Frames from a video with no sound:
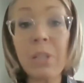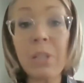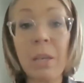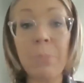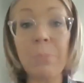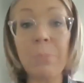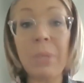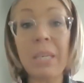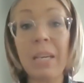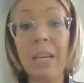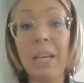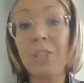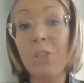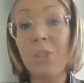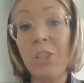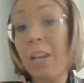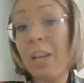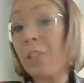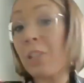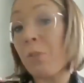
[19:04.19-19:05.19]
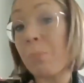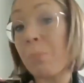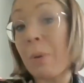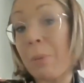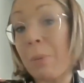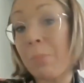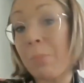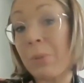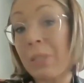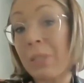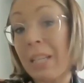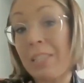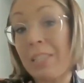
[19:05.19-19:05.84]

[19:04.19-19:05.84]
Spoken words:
can be a shade of purple that